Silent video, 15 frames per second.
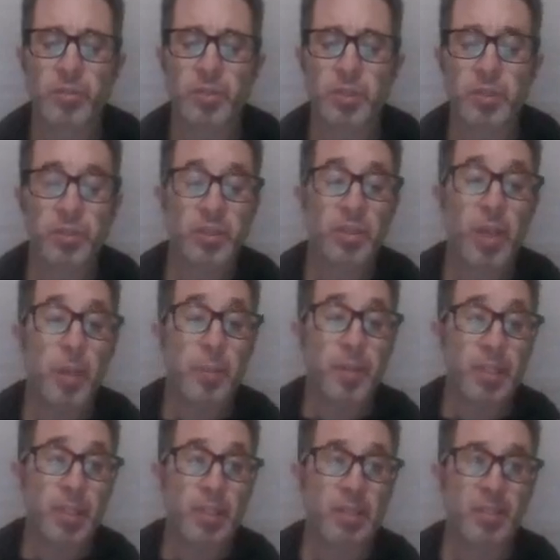So the
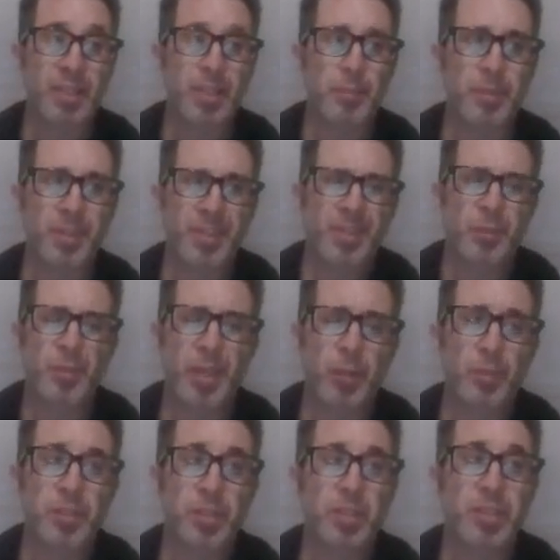company that I'm like, oh, I
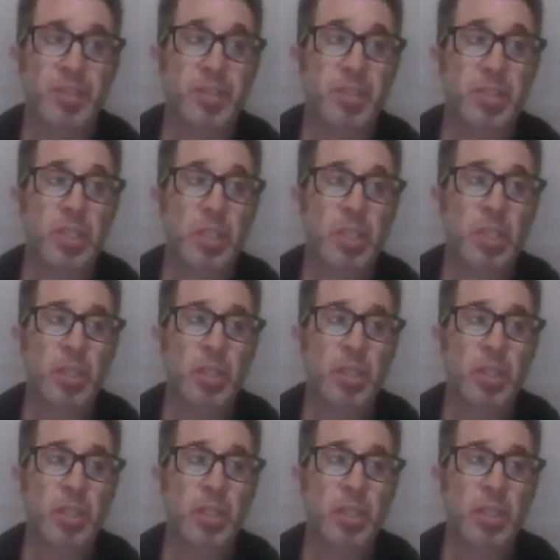want to do this,